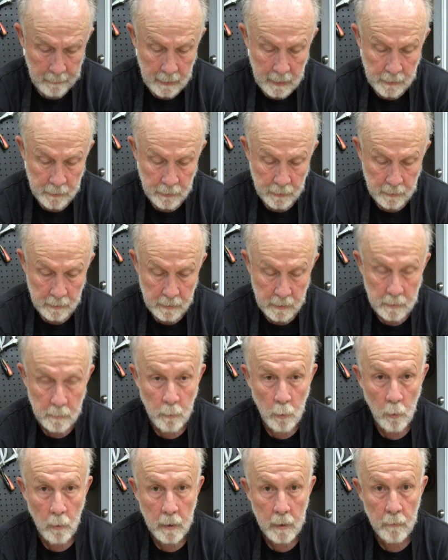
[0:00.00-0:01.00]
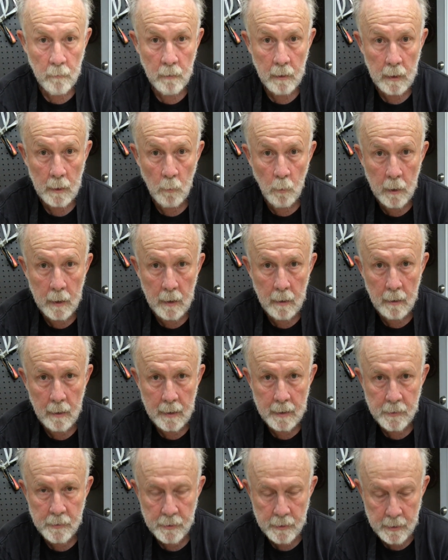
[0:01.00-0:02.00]
That should support it really well,
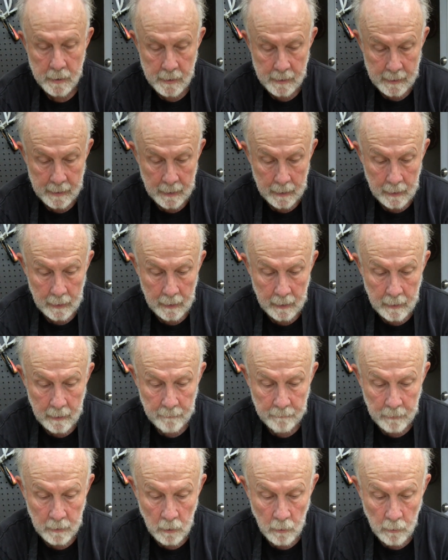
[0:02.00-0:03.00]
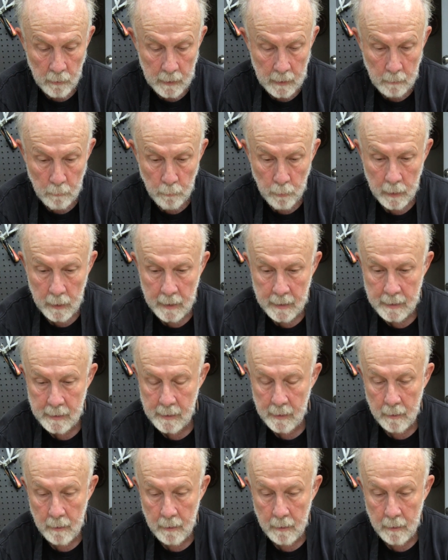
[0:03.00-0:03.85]
and it's just sticky enough to hold it in place.